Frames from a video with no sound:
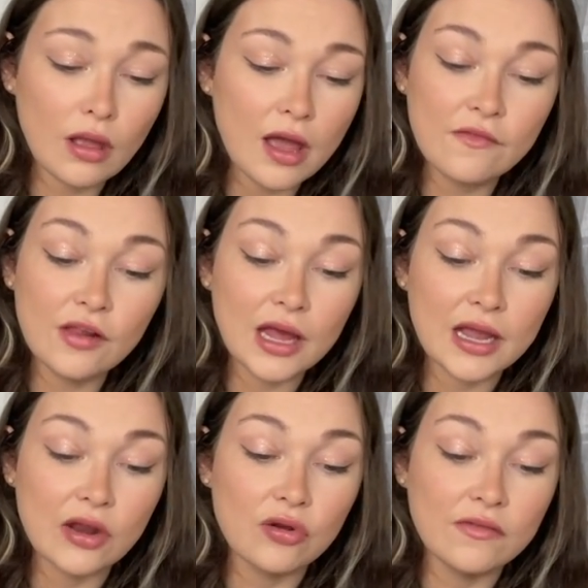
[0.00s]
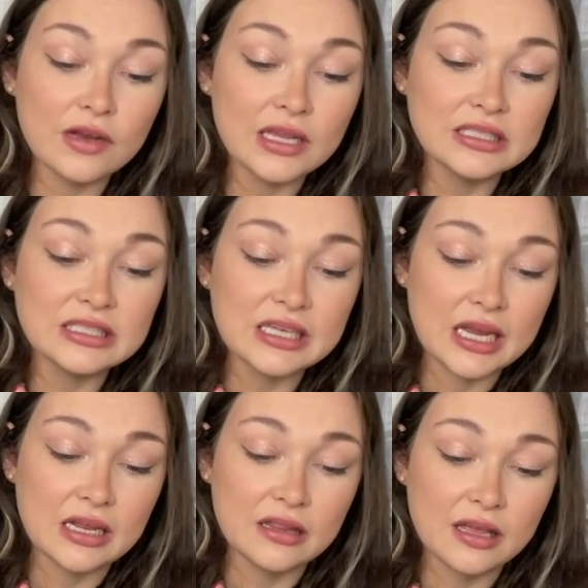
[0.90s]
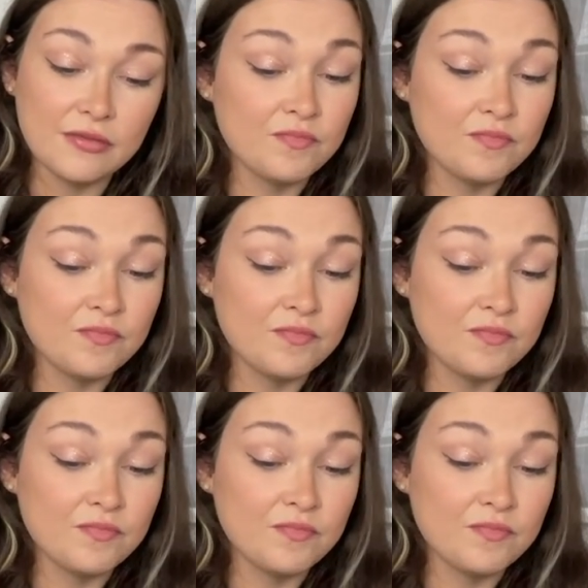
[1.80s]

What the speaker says: I feel like I don't even need to say anything.